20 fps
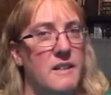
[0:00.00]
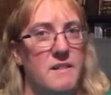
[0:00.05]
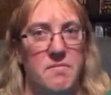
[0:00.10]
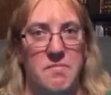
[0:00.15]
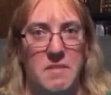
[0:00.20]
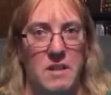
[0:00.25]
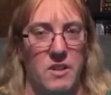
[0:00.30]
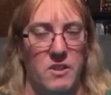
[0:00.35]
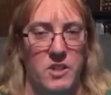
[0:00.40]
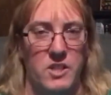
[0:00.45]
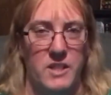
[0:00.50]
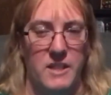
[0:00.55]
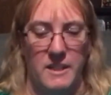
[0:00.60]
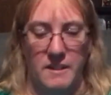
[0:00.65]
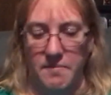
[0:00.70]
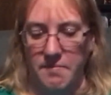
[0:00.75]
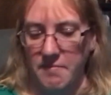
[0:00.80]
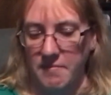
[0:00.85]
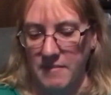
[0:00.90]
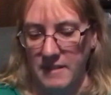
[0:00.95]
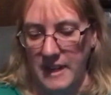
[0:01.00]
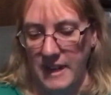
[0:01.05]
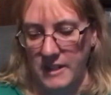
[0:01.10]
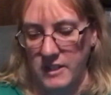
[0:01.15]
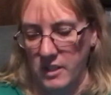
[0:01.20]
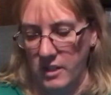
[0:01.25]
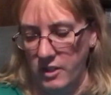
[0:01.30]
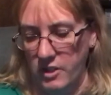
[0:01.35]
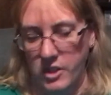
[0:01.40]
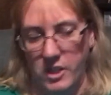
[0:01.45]
you know, she takes
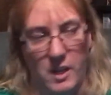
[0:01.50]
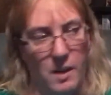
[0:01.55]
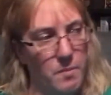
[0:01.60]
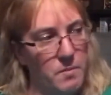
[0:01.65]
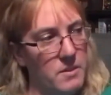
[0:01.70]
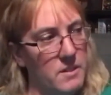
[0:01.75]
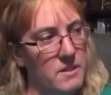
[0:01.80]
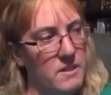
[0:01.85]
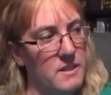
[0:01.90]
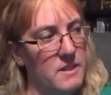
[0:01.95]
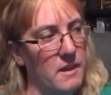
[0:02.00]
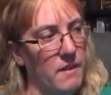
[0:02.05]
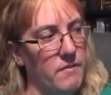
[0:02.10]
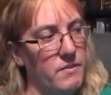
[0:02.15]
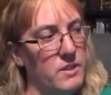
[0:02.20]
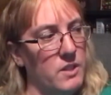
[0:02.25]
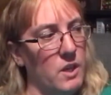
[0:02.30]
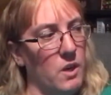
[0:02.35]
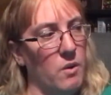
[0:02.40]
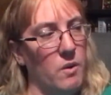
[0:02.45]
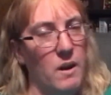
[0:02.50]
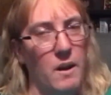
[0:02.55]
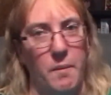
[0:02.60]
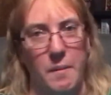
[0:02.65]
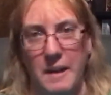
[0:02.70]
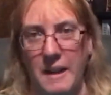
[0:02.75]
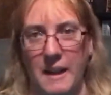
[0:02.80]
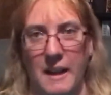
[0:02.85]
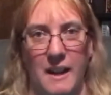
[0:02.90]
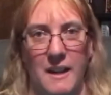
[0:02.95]
on jobs and stuff. So, I
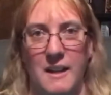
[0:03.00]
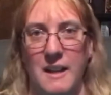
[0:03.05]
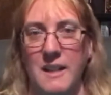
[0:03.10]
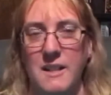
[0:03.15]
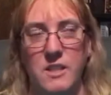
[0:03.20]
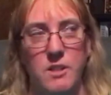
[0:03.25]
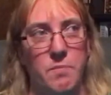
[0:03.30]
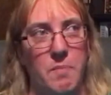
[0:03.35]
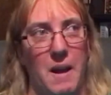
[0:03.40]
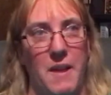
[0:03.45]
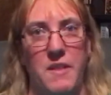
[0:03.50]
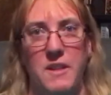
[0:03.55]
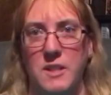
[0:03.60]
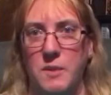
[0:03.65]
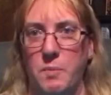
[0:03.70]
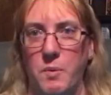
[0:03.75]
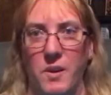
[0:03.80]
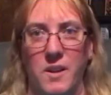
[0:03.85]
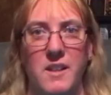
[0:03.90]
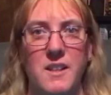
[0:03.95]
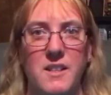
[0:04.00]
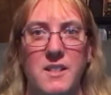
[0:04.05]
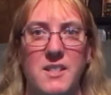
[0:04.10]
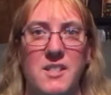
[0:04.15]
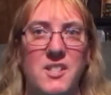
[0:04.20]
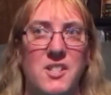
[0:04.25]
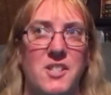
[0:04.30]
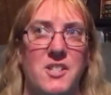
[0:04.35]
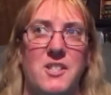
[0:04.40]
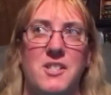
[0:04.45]
mean, again, it's by this book, this
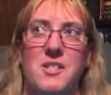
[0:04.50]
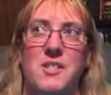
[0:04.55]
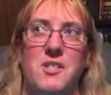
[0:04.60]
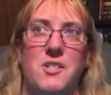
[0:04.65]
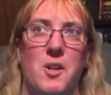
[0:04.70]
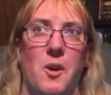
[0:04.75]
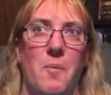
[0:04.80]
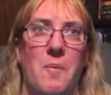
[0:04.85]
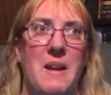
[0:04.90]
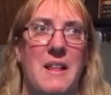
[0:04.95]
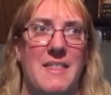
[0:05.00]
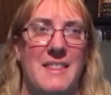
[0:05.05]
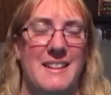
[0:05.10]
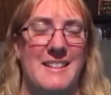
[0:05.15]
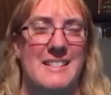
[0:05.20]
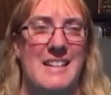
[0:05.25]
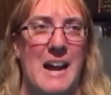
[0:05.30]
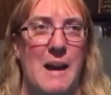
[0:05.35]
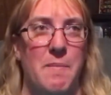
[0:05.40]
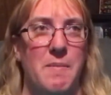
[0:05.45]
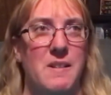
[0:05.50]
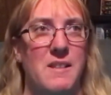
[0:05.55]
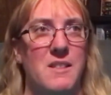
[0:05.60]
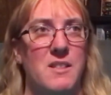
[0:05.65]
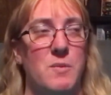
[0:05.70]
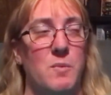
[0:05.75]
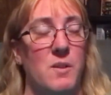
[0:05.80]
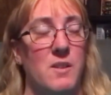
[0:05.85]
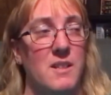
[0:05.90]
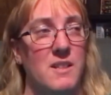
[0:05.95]
is just so many things happen in
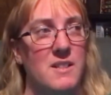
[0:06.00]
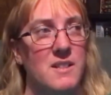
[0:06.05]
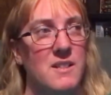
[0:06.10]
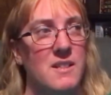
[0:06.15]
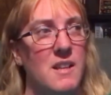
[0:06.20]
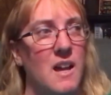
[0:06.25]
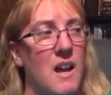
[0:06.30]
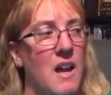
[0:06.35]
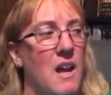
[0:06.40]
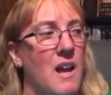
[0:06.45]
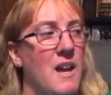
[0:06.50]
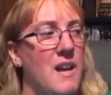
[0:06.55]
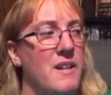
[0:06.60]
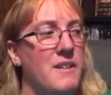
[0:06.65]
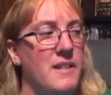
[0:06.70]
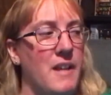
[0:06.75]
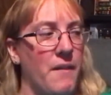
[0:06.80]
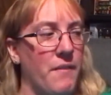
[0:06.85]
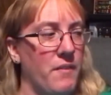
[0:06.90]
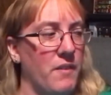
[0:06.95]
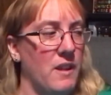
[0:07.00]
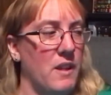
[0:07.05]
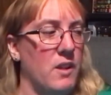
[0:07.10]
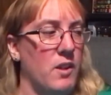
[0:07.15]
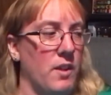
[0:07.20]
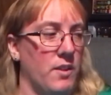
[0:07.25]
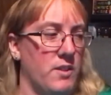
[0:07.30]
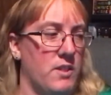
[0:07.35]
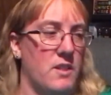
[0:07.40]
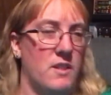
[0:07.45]
this book. This is definitely
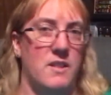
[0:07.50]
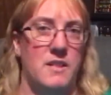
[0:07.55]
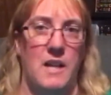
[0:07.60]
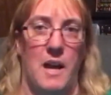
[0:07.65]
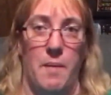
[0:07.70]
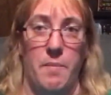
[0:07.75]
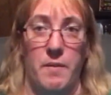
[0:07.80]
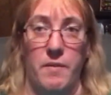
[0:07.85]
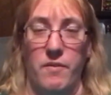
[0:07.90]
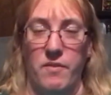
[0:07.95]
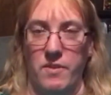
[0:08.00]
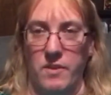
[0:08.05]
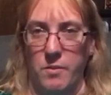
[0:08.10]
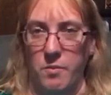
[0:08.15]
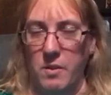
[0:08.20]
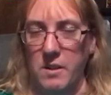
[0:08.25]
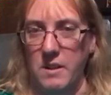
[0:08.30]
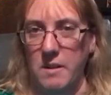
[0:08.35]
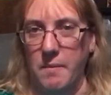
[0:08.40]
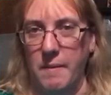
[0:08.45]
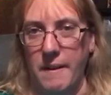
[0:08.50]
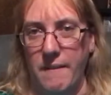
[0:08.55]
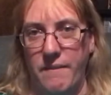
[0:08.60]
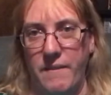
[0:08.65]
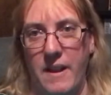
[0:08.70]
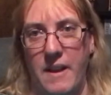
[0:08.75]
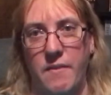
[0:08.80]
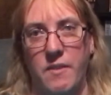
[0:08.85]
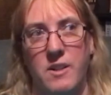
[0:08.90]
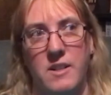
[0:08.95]
close to the top of the one of my
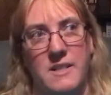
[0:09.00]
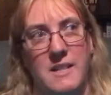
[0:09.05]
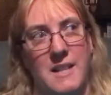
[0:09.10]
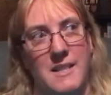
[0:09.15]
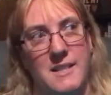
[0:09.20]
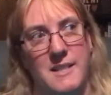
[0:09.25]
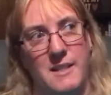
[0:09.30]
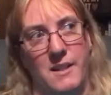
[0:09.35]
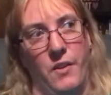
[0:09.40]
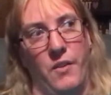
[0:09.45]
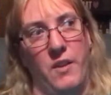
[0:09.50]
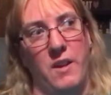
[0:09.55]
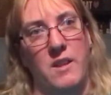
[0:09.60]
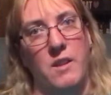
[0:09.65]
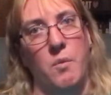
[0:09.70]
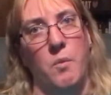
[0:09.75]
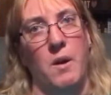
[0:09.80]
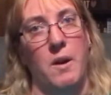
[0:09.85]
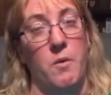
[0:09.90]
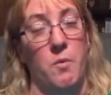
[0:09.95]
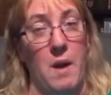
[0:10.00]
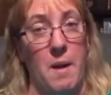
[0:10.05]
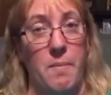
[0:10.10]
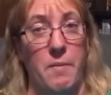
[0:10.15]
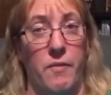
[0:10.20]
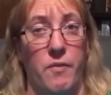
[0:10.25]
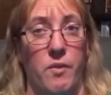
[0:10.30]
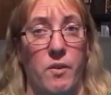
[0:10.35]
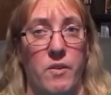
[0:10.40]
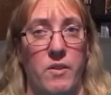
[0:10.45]
favorites. I still think the one right
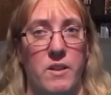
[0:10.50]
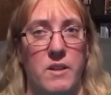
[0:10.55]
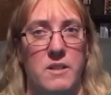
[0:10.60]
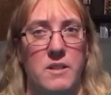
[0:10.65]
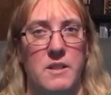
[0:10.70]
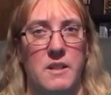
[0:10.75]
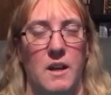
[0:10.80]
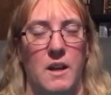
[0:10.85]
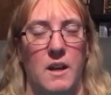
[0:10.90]
before this,